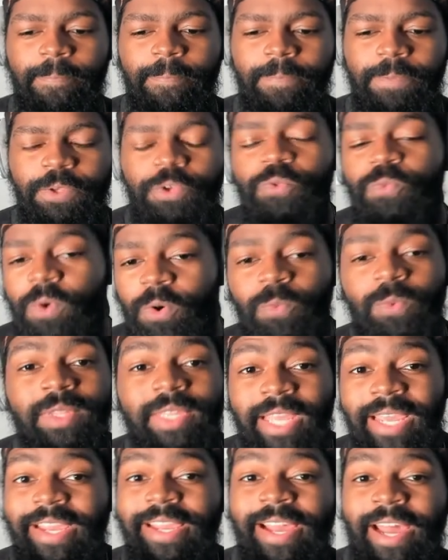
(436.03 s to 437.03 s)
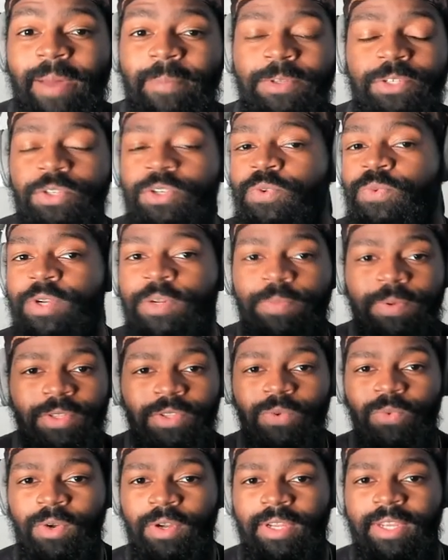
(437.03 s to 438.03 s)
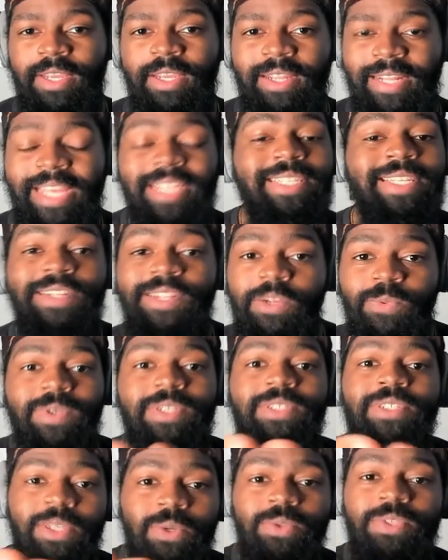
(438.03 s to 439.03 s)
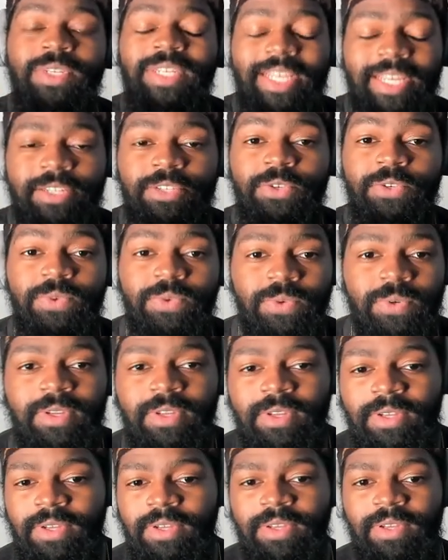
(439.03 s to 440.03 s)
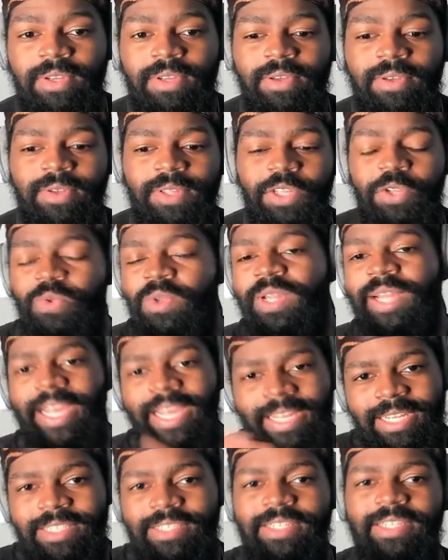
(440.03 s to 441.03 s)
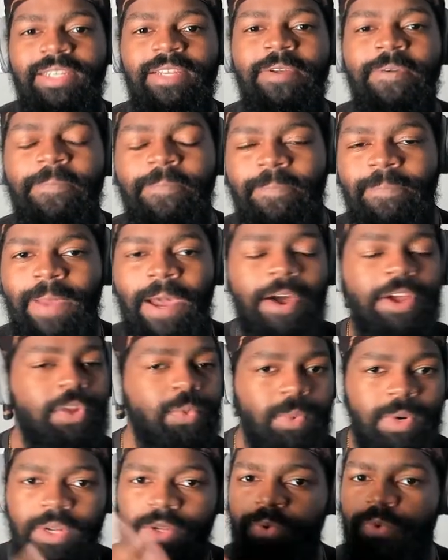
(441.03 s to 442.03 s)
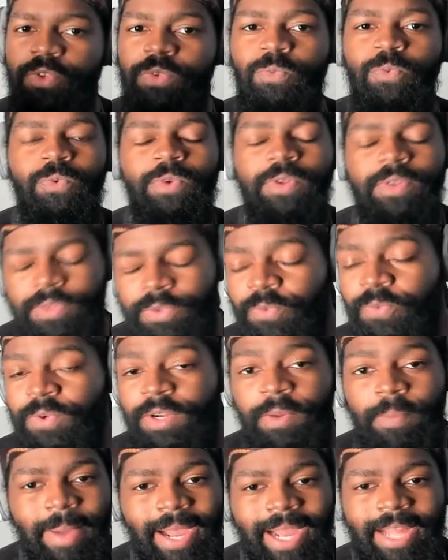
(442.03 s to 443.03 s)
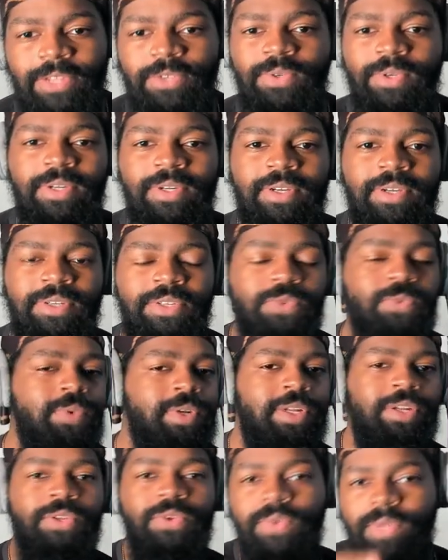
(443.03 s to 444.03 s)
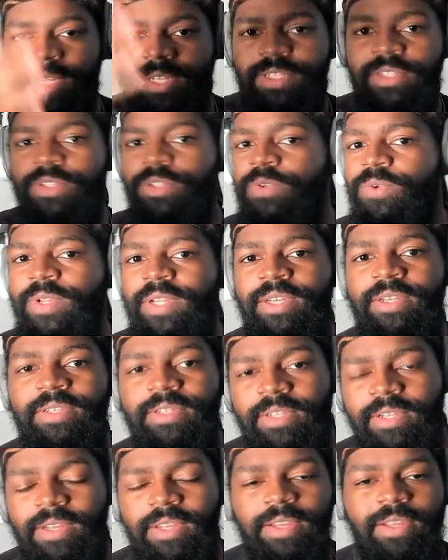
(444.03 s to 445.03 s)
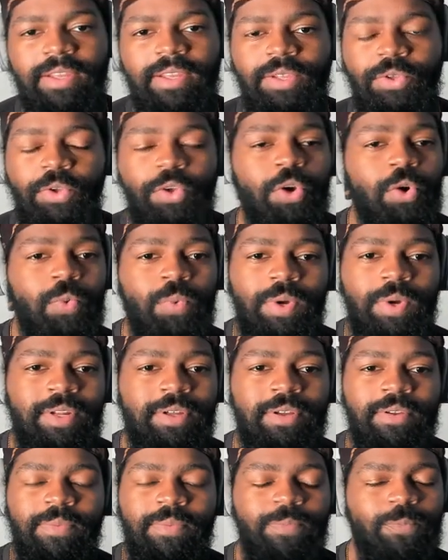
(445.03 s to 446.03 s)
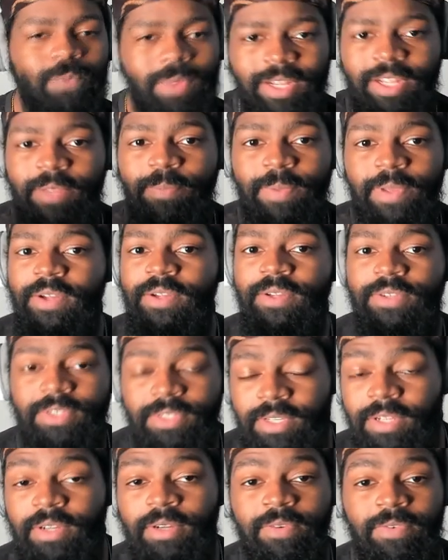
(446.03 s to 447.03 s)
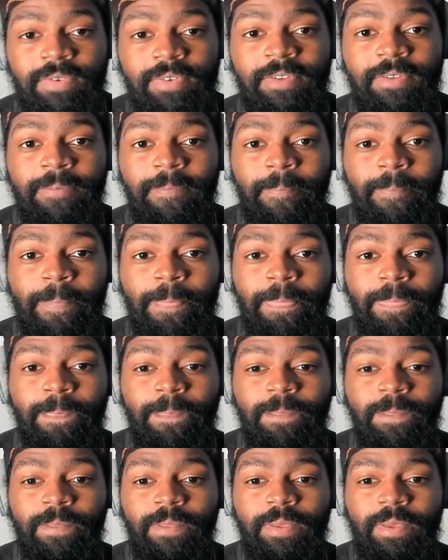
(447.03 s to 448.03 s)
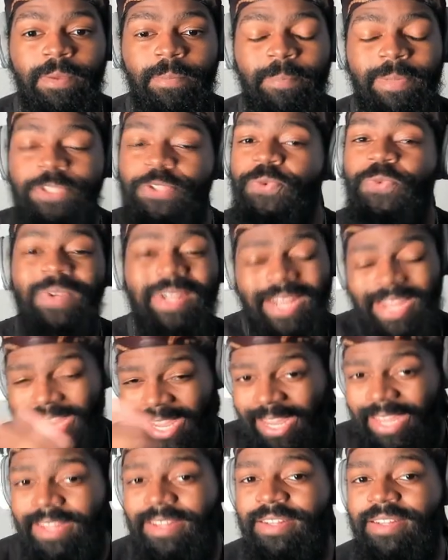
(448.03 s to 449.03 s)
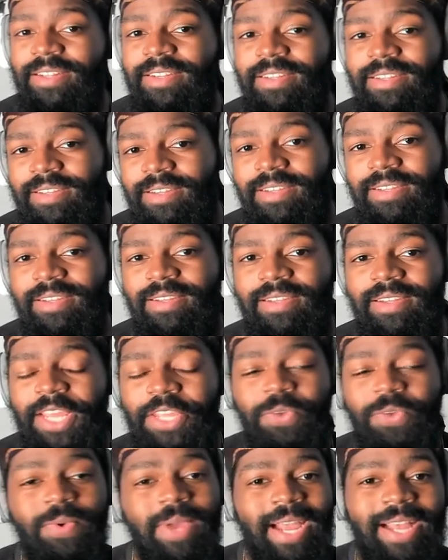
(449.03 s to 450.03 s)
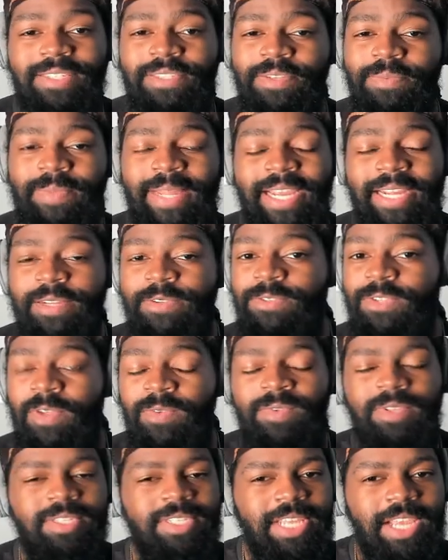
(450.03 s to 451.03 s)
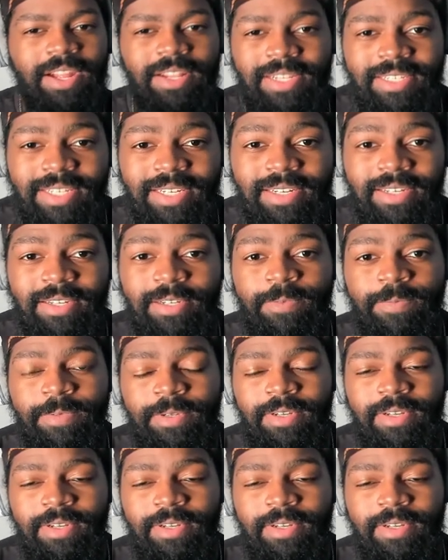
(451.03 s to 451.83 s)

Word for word: You want what they got, but you don't want to put the work in. That's literally what Snow's saying, too. You lazy. All you want to do is, you want to buy drugs. You want to do this and do this. You don't want to really be on your stuff. But you want to hate. And you got some negative stuff to say all the time.